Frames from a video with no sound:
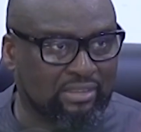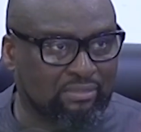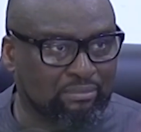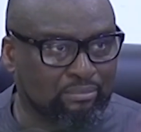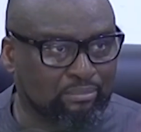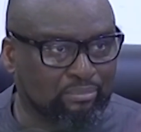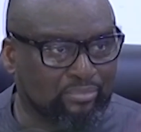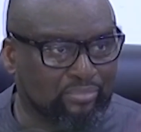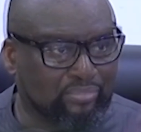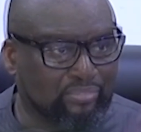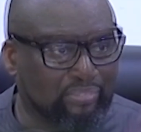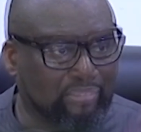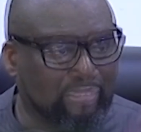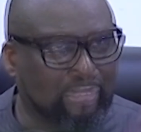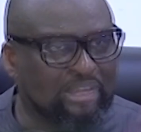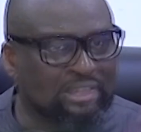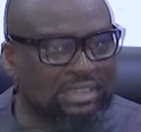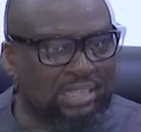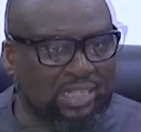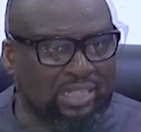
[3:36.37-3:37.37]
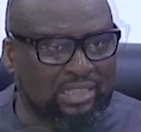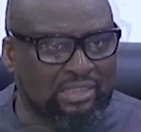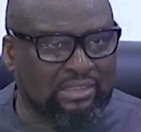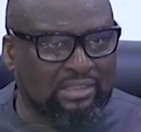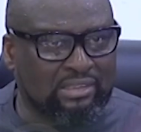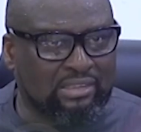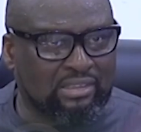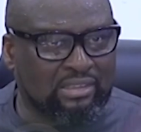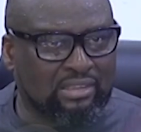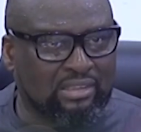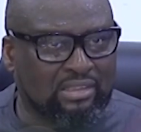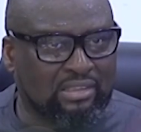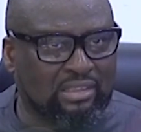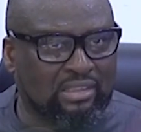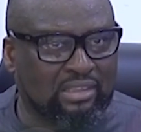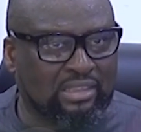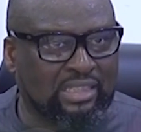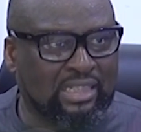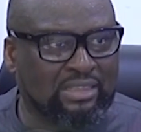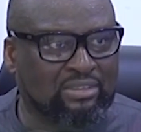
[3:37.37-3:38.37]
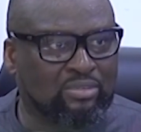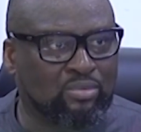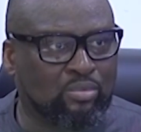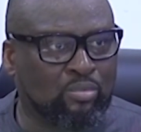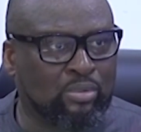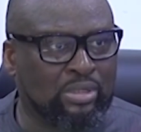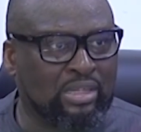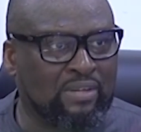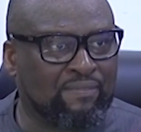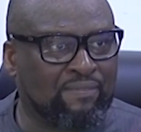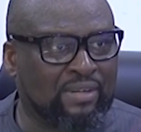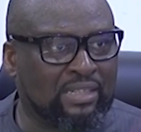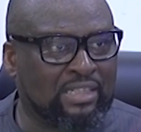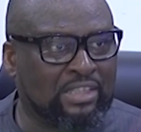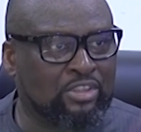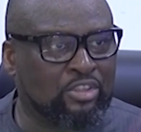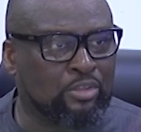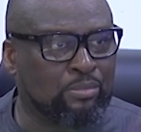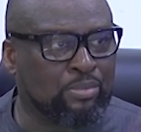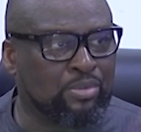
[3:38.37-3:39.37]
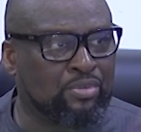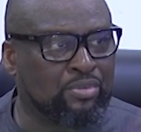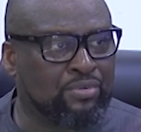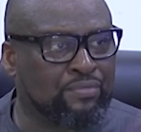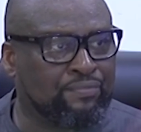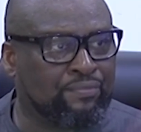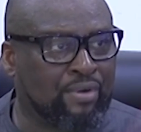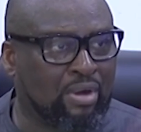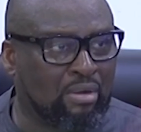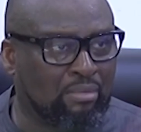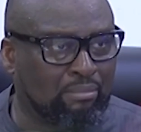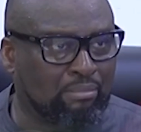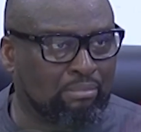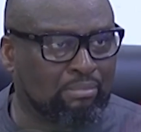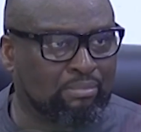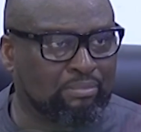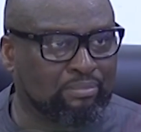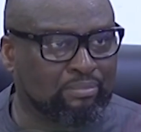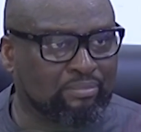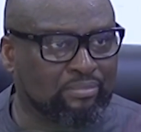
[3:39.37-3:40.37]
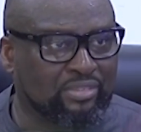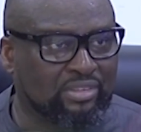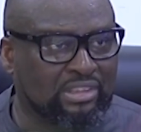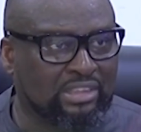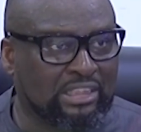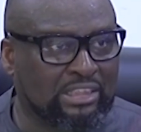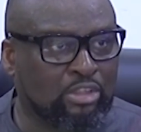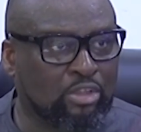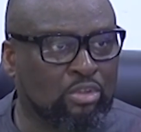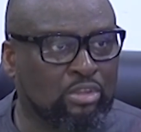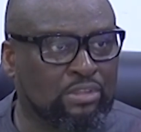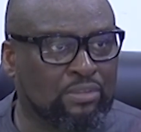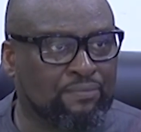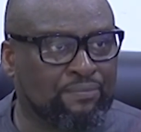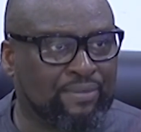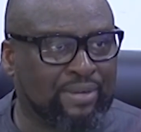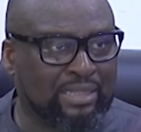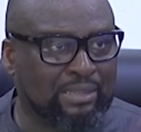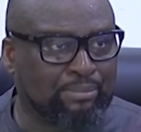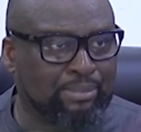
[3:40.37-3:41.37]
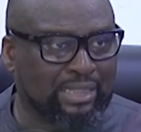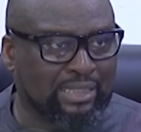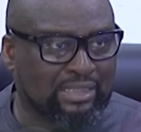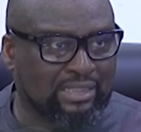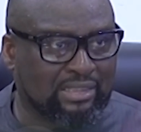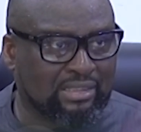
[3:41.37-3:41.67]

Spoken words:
We also understand that whenever there's going to be a reform, there's always a fight back,